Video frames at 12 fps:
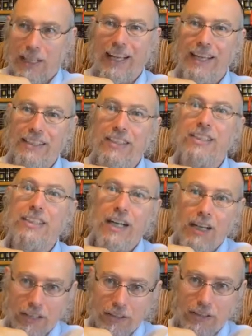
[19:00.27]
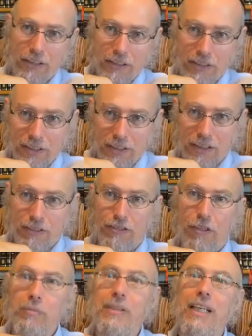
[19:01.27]
a star
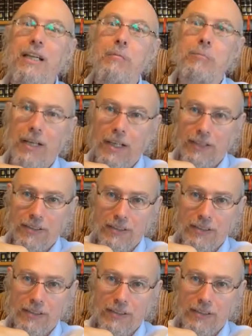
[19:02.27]
from Kima,